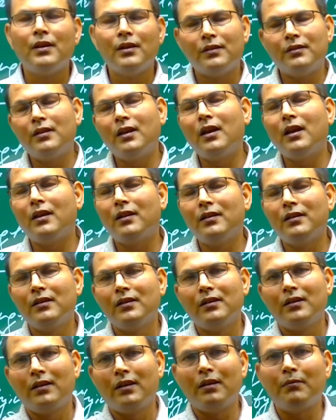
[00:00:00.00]
then
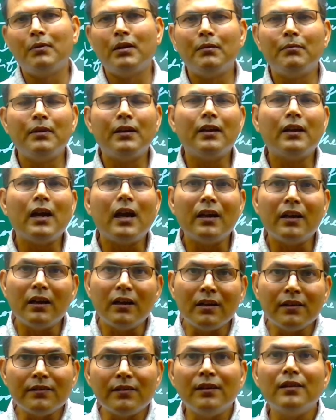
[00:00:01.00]
he will be regarded
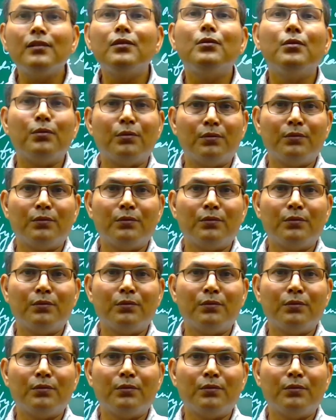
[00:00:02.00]
as Hindu.